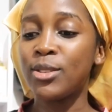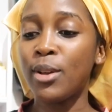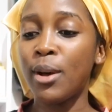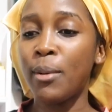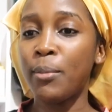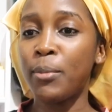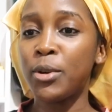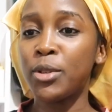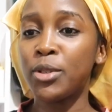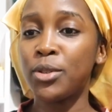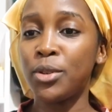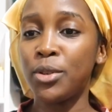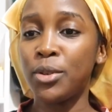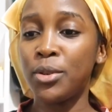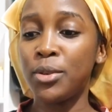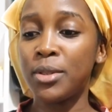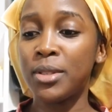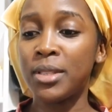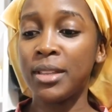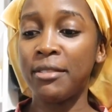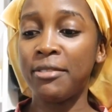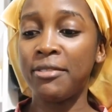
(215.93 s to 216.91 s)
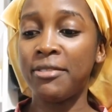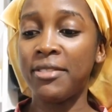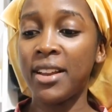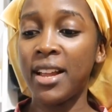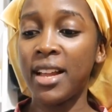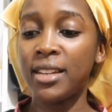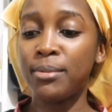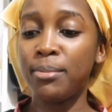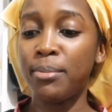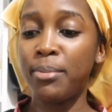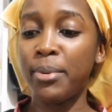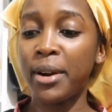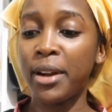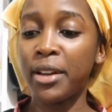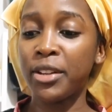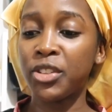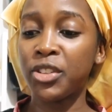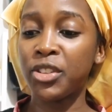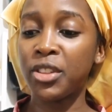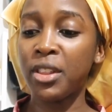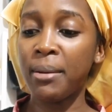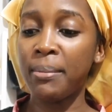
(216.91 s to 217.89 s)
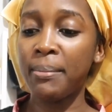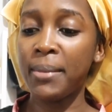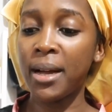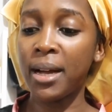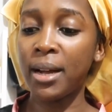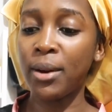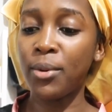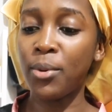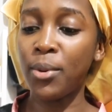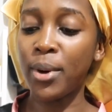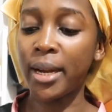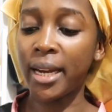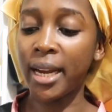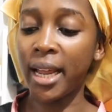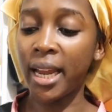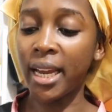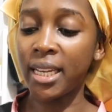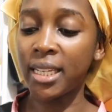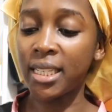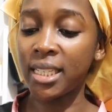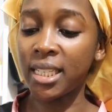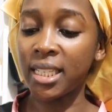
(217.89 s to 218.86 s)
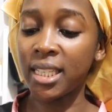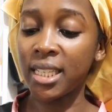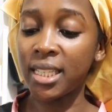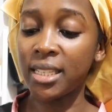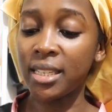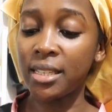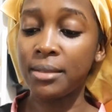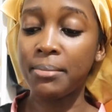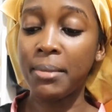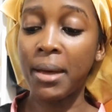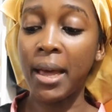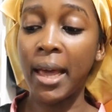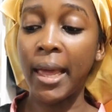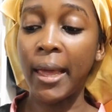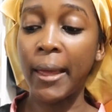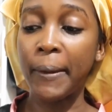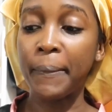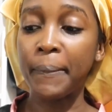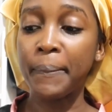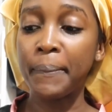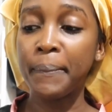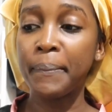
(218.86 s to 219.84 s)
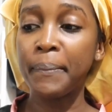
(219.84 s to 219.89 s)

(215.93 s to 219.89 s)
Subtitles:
So I'm going to use the flat brush, the MAC 190. This is my